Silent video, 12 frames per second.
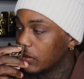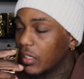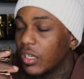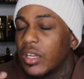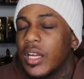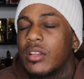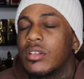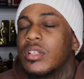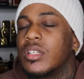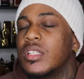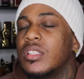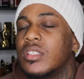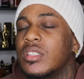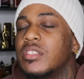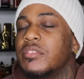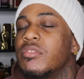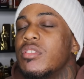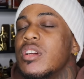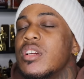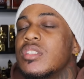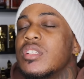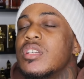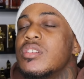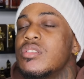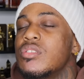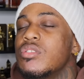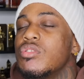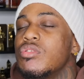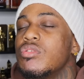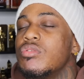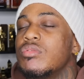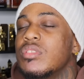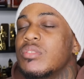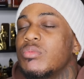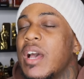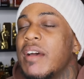The leather in this fragrance is so sweet.